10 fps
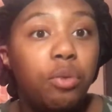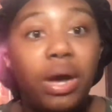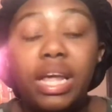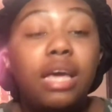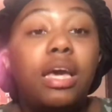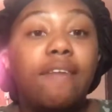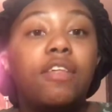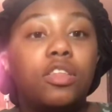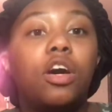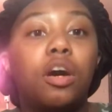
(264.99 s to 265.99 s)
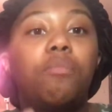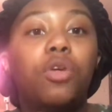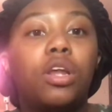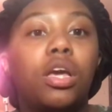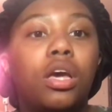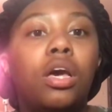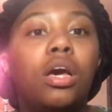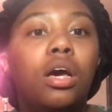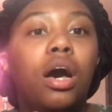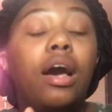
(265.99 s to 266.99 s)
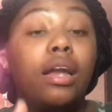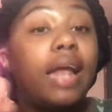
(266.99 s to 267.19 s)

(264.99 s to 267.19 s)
Why did he give this a community, a